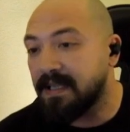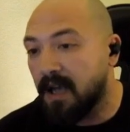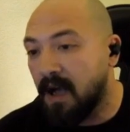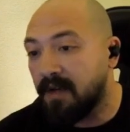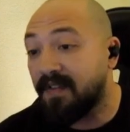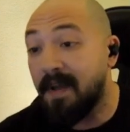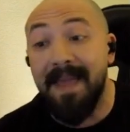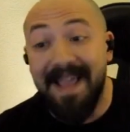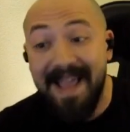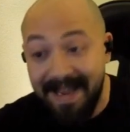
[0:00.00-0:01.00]
of
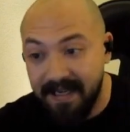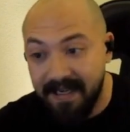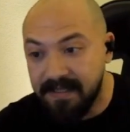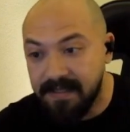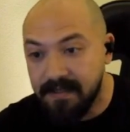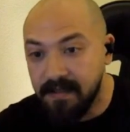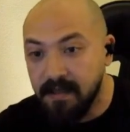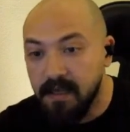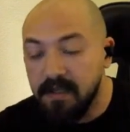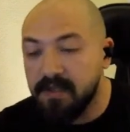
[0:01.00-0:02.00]
mechanics.
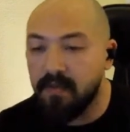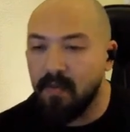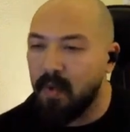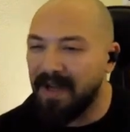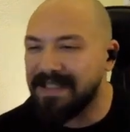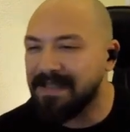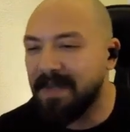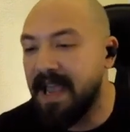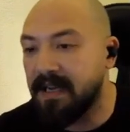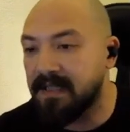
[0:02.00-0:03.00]
So what is
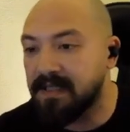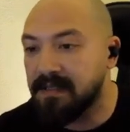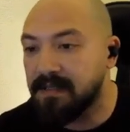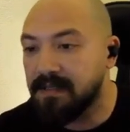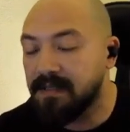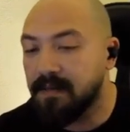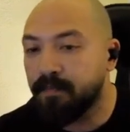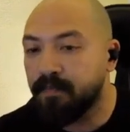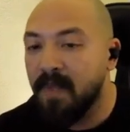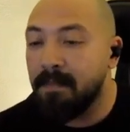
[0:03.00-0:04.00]
mechanics?
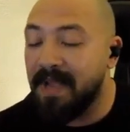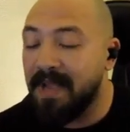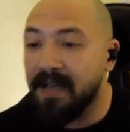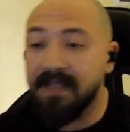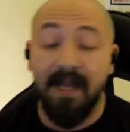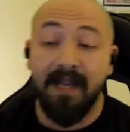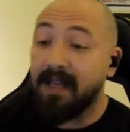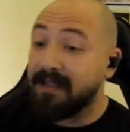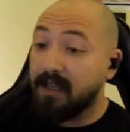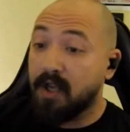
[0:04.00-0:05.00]
Mechanics, I
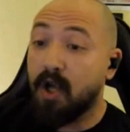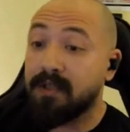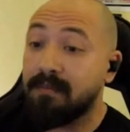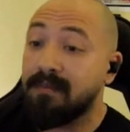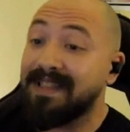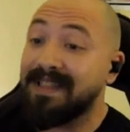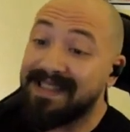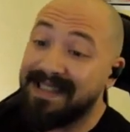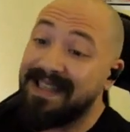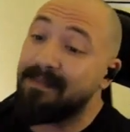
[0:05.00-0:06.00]
like to call them the
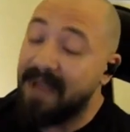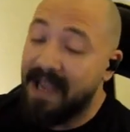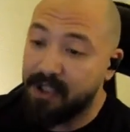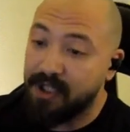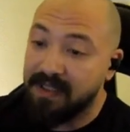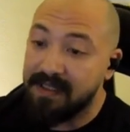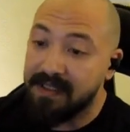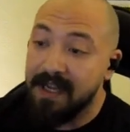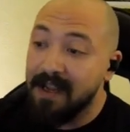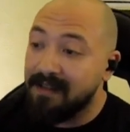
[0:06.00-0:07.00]
steam engines,
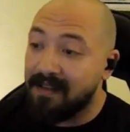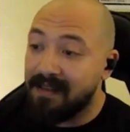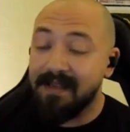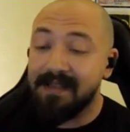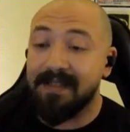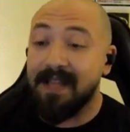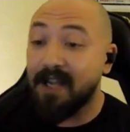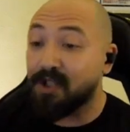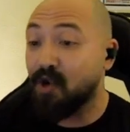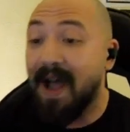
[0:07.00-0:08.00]
the things that
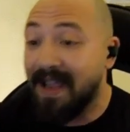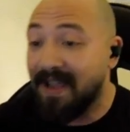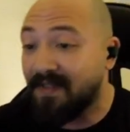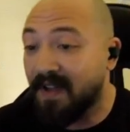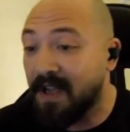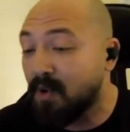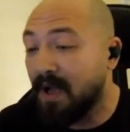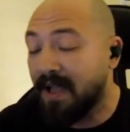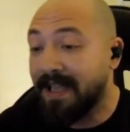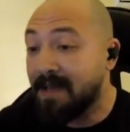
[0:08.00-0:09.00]
drive a
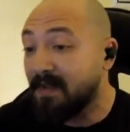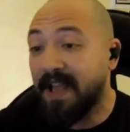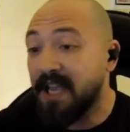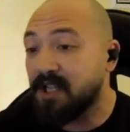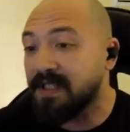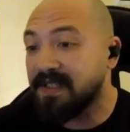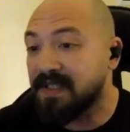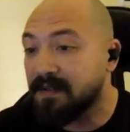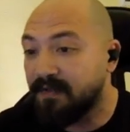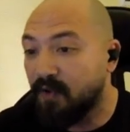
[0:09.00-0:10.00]
gamification
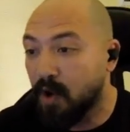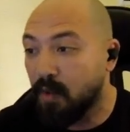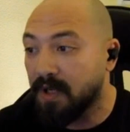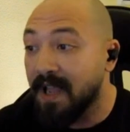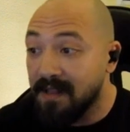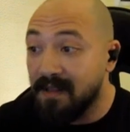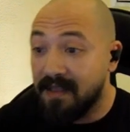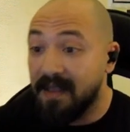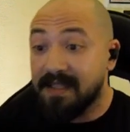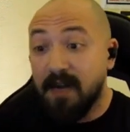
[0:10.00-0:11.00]
system forward, the
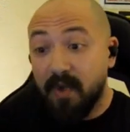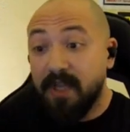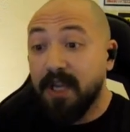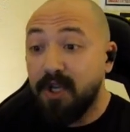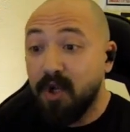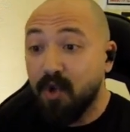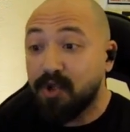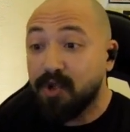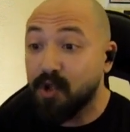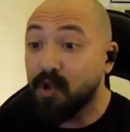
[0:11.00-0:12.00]
things that we can use
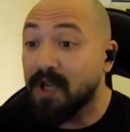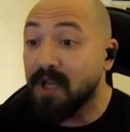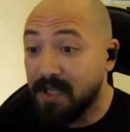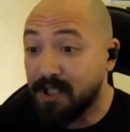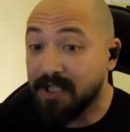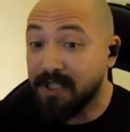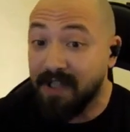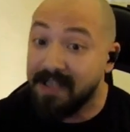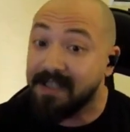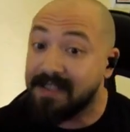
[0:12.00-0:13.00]
to do the nudging, the
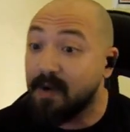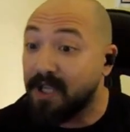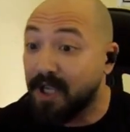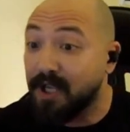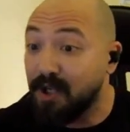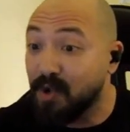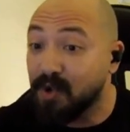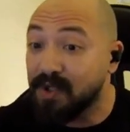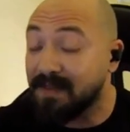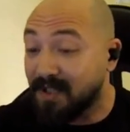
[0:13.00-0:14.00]
things that we can
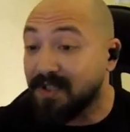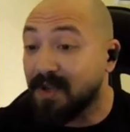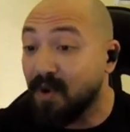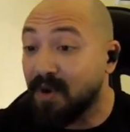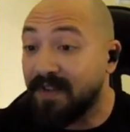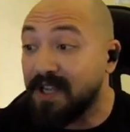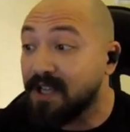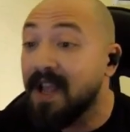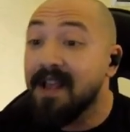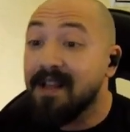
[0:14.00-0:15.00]
use to build the motivation,
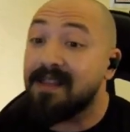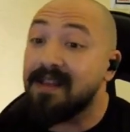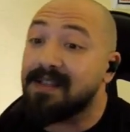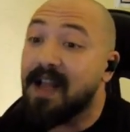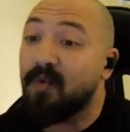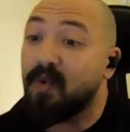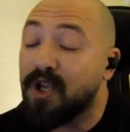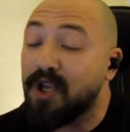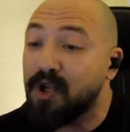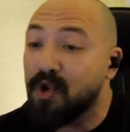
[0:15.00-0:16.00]
the things that we
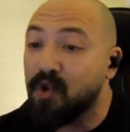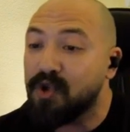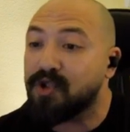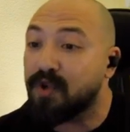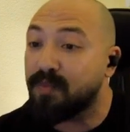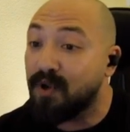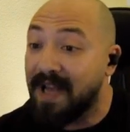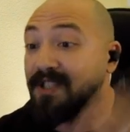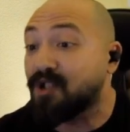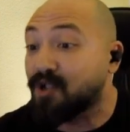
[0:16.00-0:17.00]
can use to put
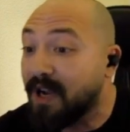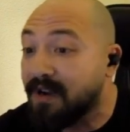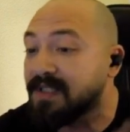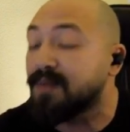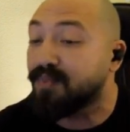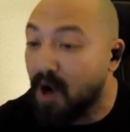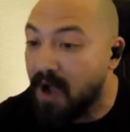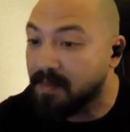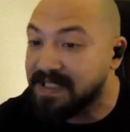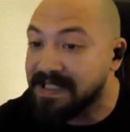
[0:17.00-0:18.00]
as triggers and
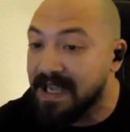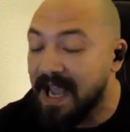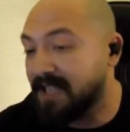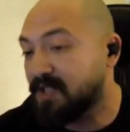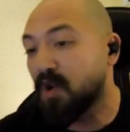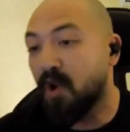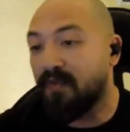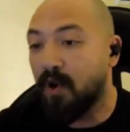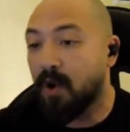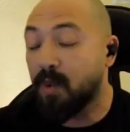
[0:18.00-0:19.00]
prompts as we go
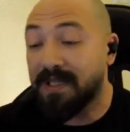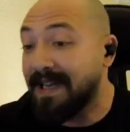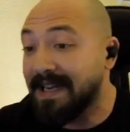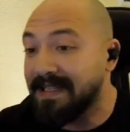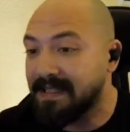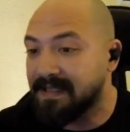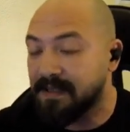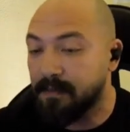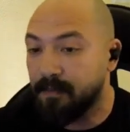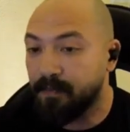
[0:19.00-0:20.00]
forward in any system.
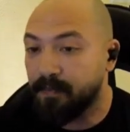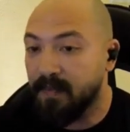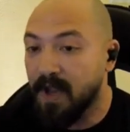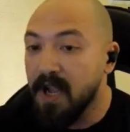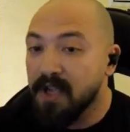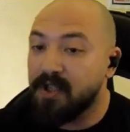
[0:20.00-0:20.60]
So